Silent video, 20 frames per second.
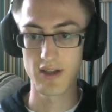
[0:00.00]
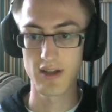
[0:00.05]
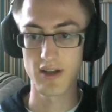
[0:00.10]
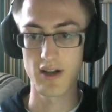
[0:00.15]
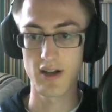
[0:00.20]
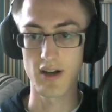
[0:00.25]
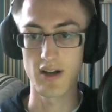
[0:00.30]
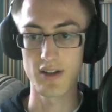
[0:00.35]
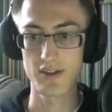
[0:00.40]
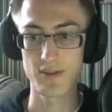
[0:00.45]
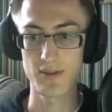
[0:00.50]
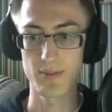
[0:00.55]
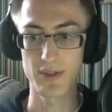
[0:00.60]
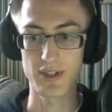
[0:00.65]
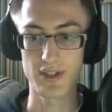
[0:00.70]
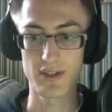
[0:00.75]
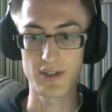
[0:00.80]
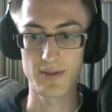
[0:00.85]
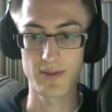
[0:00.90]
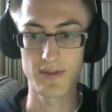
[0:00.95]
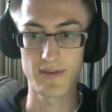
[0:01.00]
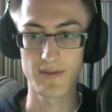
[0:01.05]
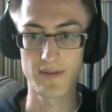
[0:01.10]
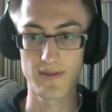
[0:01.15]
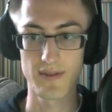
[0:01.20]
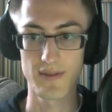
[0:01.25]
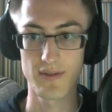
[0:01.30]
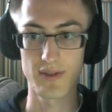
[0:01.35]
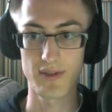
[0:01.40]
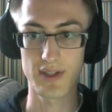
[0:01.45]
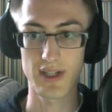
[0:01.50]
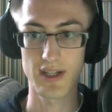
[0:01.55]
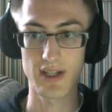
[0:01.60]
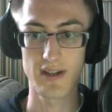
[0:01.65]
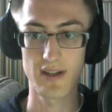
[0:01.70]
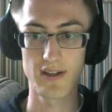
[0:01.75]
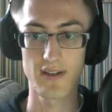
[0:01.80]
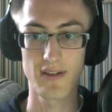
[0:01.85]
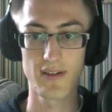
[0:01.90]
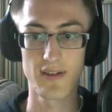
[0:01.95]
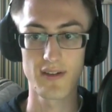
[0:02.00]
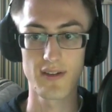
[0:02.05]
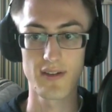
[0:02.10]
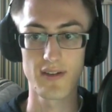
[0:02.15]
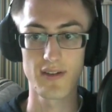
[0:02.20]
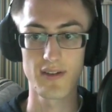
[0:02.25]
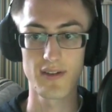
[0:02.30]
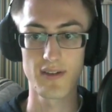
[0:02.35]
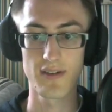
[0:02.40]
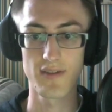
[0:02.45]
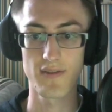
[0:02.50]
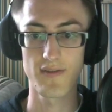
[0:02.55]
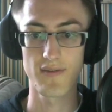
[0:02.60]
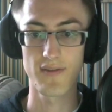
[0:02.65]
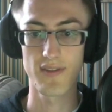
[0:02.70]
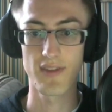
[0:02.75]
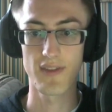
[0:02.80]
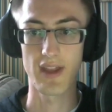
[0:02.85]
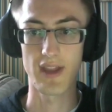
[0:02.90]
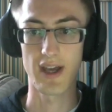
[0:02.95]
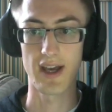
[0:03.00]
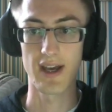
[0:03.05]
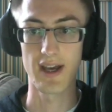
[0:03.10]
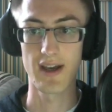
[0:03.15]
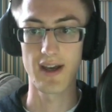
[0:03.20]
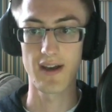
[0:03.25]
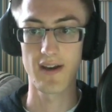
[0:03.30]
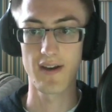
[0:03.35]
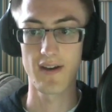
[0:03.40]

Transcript: Oh, this would be a good one. If we get that.